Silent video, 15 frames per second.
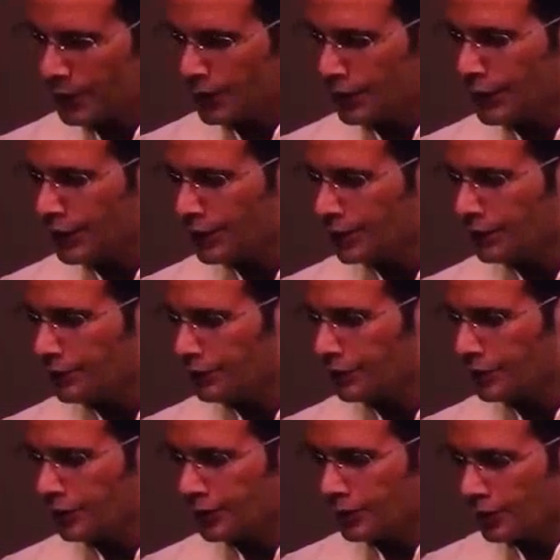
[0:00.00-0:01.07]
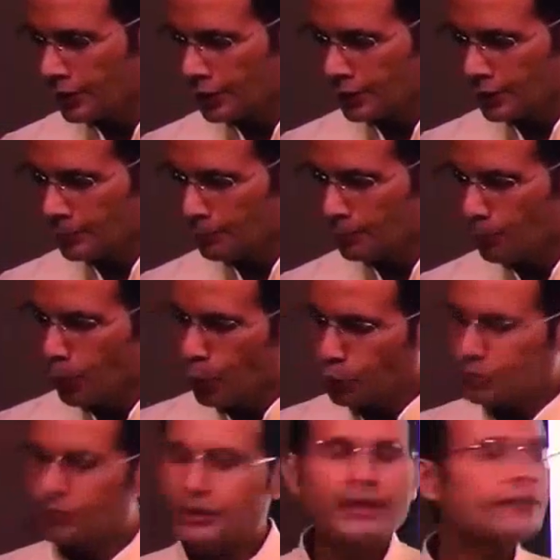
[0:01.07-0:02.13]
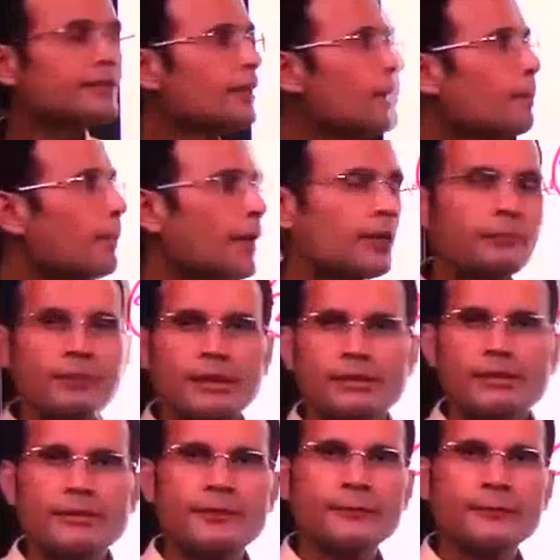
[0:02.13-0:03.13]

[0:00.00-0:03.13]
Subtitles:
in both these compartments,